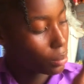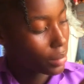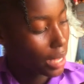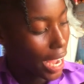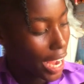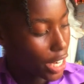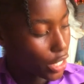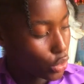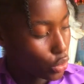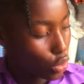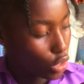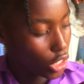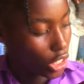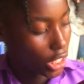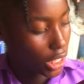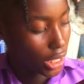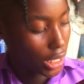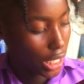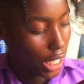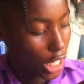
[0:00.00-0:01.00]

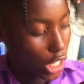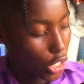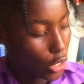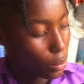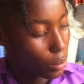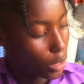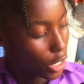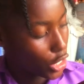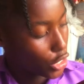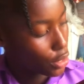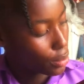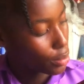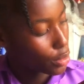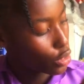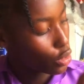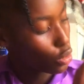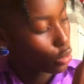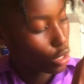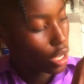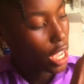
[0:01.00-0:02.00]
hydrogen, helium, lithium.
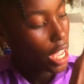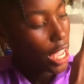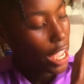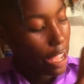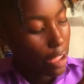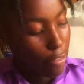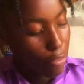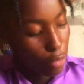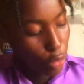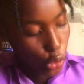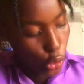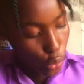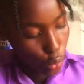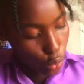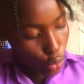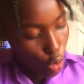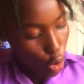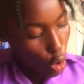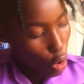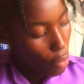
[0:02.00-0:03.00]
So if we
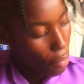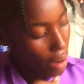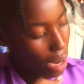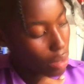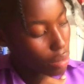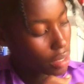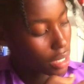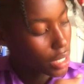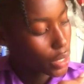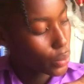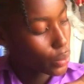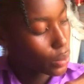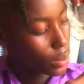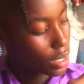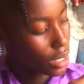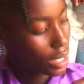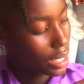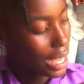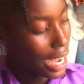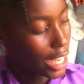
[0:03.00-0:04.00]
should go around it, we'll
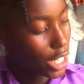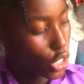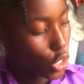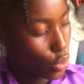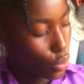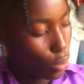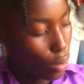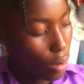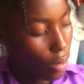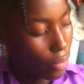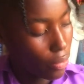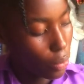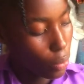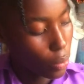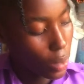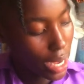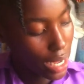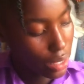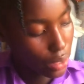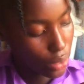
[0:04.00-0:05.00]
see that it's 12.
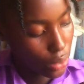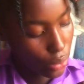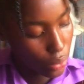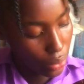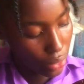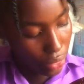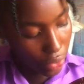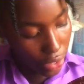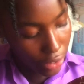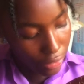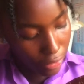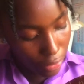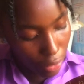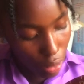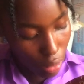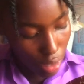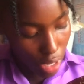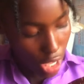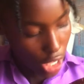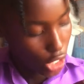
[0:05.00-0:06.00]
1, 2, 3,
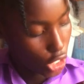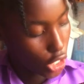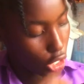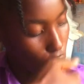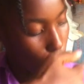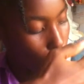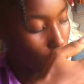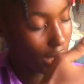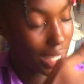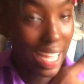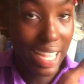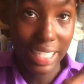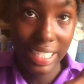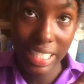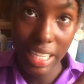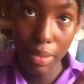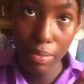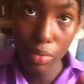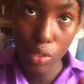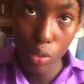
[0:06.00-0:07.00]
4 till that
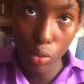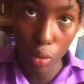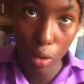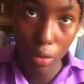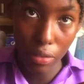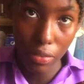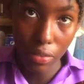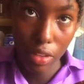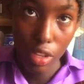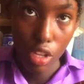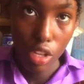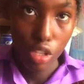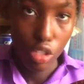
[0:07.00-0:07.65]
same 12.